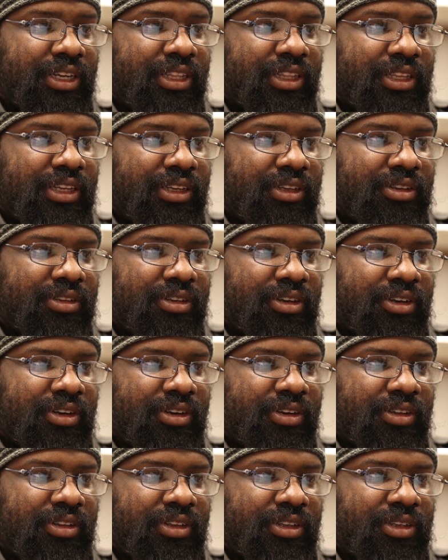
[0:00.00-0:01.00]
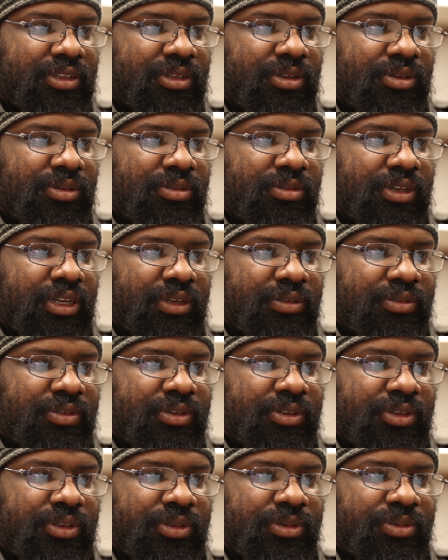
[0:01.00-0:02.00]
these are the 2
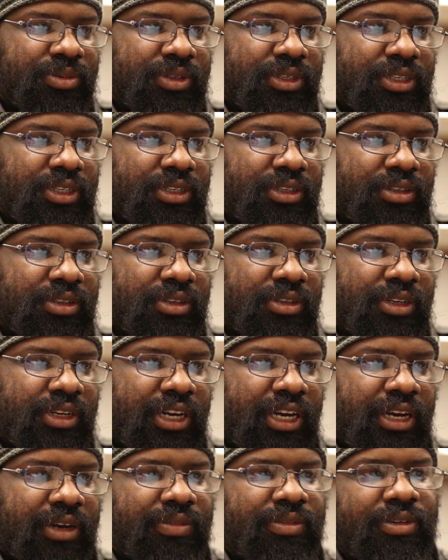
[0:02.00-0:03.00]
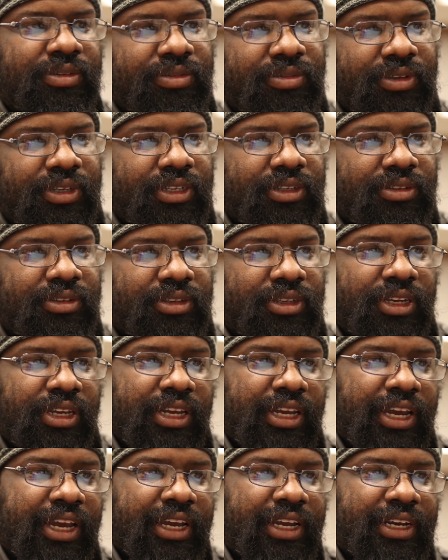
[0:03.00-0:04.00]
levels you would have to fix.
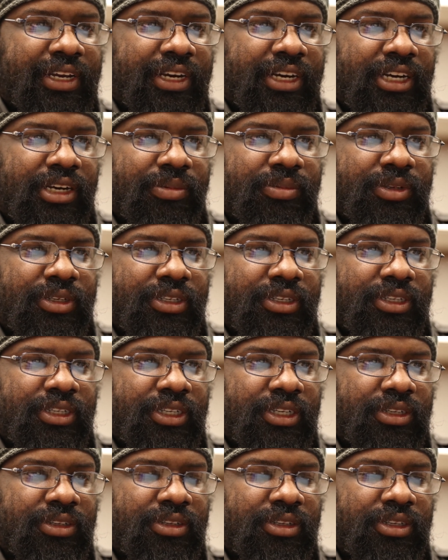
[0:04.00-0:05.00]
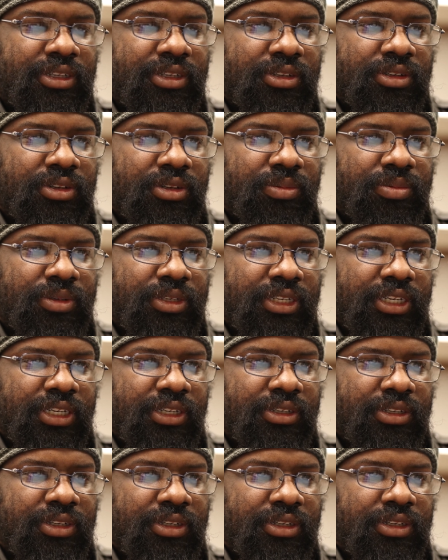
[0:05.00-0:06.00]
A common sense
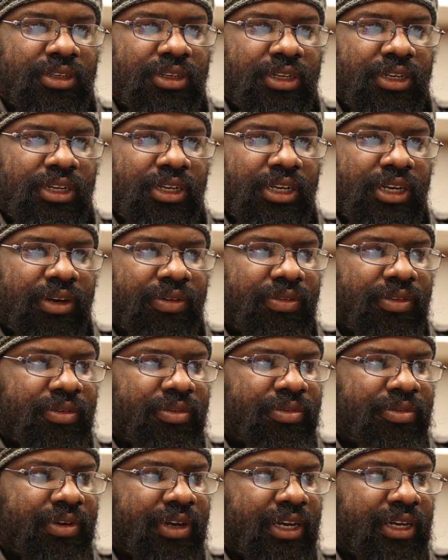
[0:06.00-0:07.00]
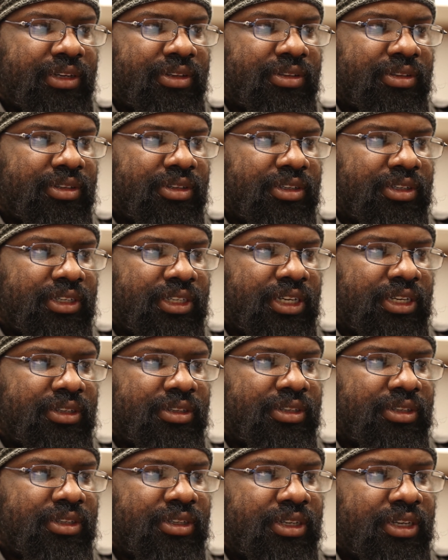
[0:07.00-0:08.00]
interpretation of the facts
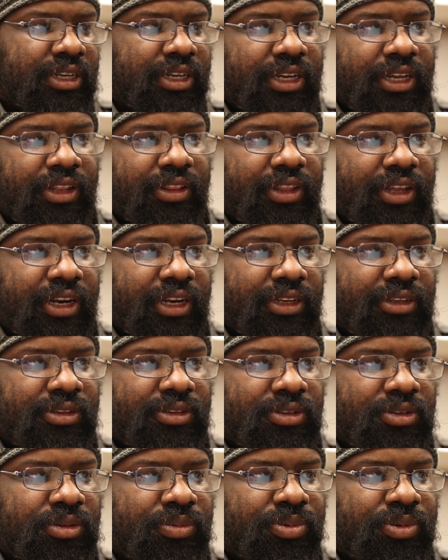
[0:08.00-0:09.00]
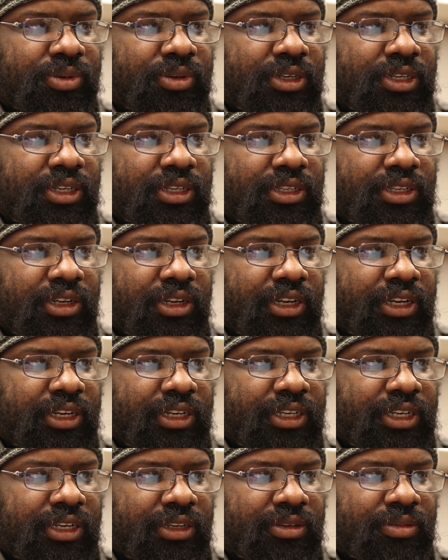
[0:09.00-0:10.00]
suggests that a super
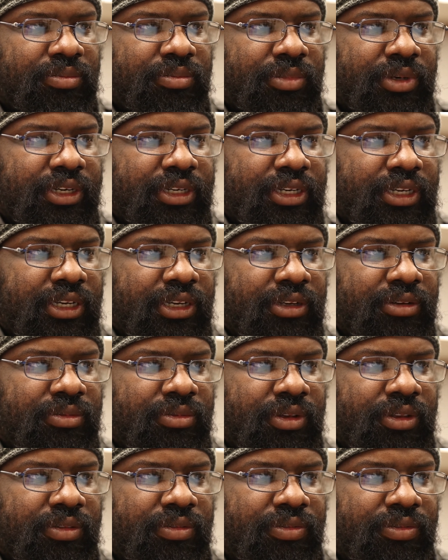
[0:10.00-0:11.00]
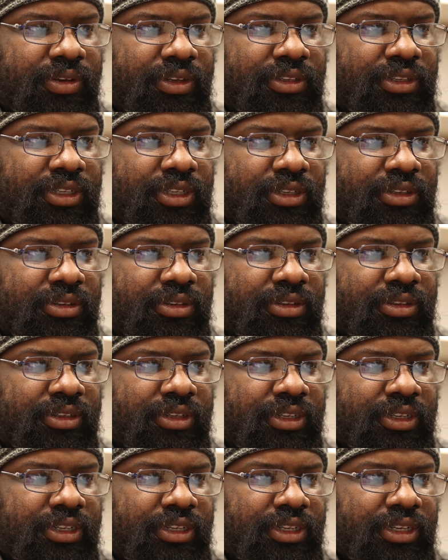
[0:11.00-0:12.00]
intellect has monkeyed with physics
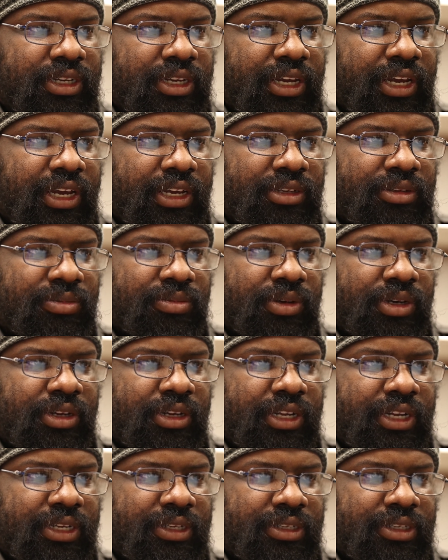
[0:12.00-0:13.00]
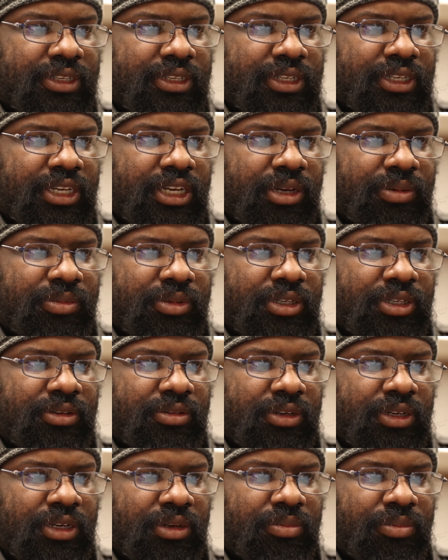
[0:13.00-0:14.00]
as well as the
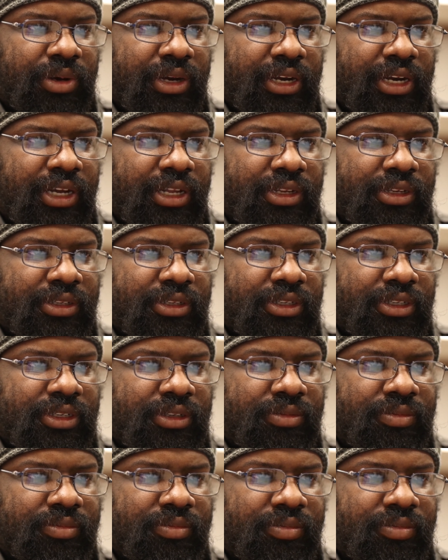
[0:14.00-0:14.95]
chemistry and biology,